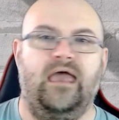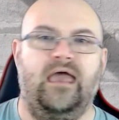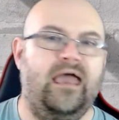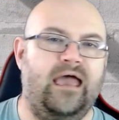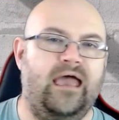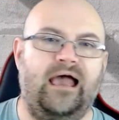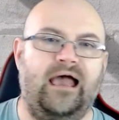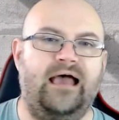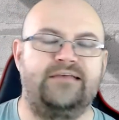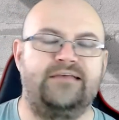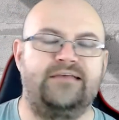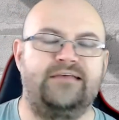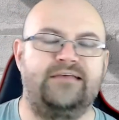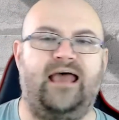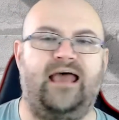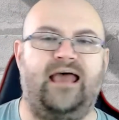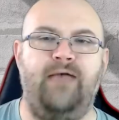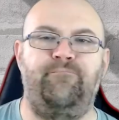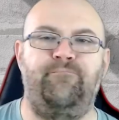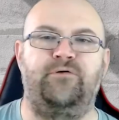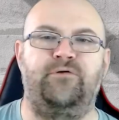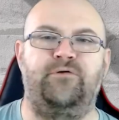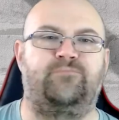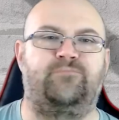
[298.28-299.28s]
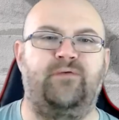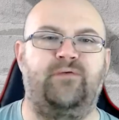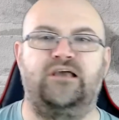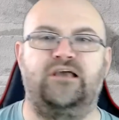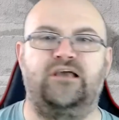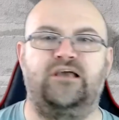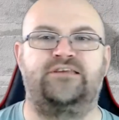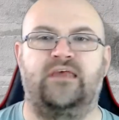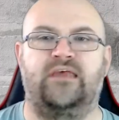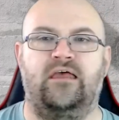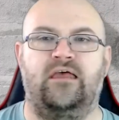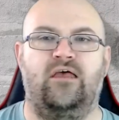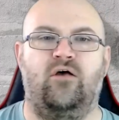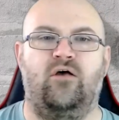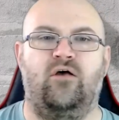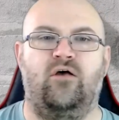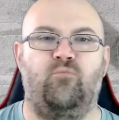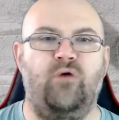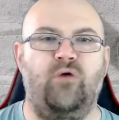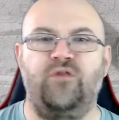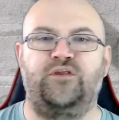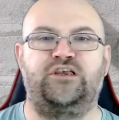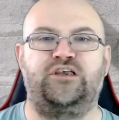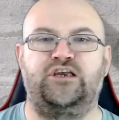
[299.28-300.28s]
It hasn't happened because
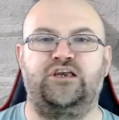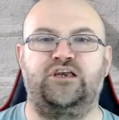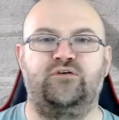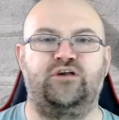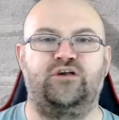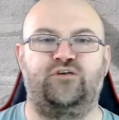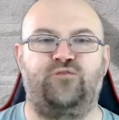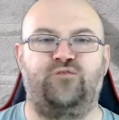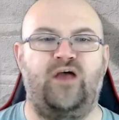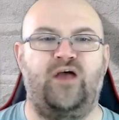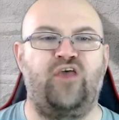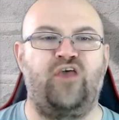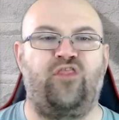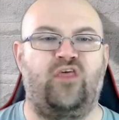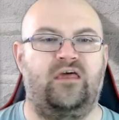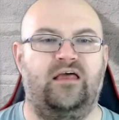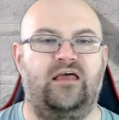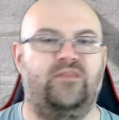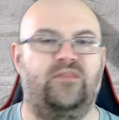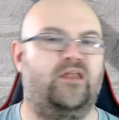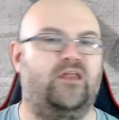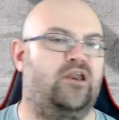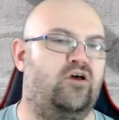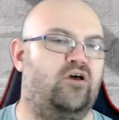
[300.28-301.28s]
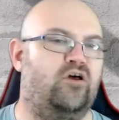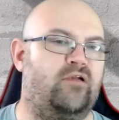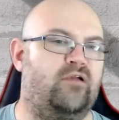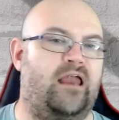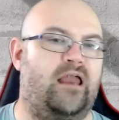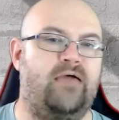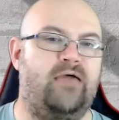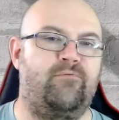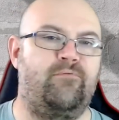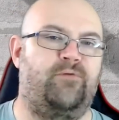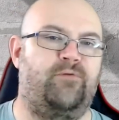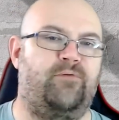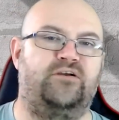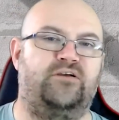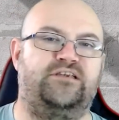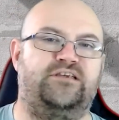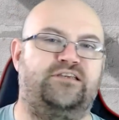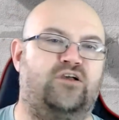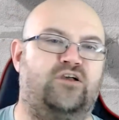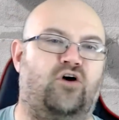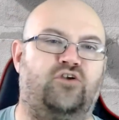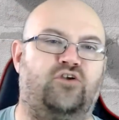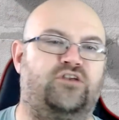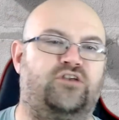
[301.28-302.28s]
where the Jewish faith and the Labour
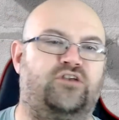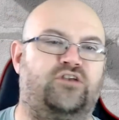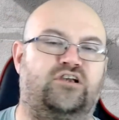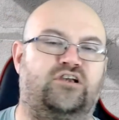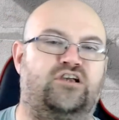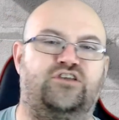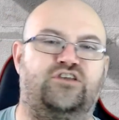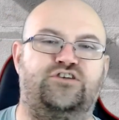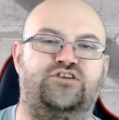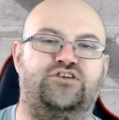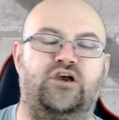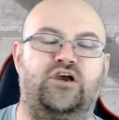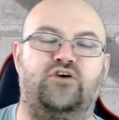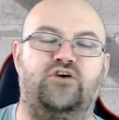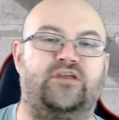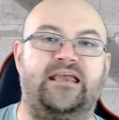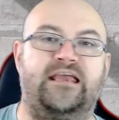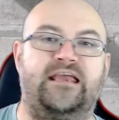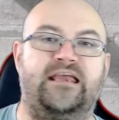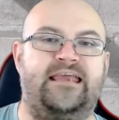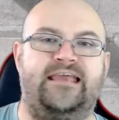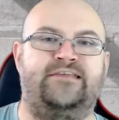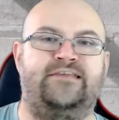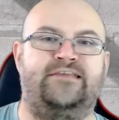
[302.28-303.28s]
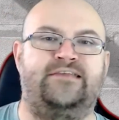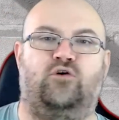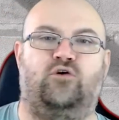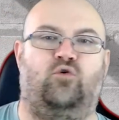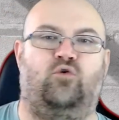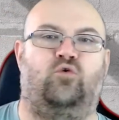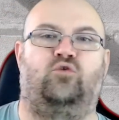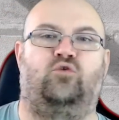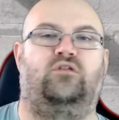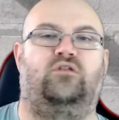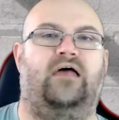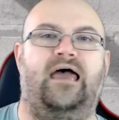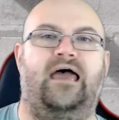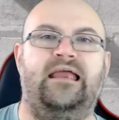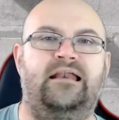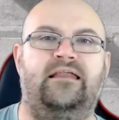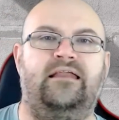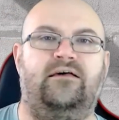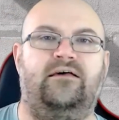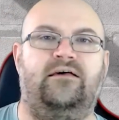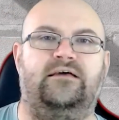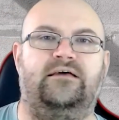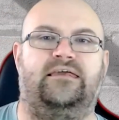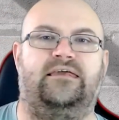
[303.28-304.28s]
Party's conduct are concerned, it is all a
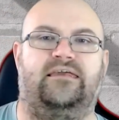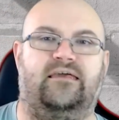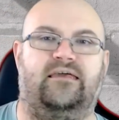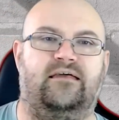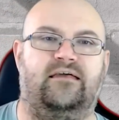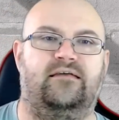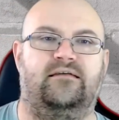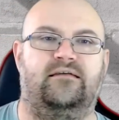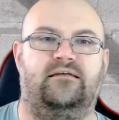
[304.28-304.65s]
lie.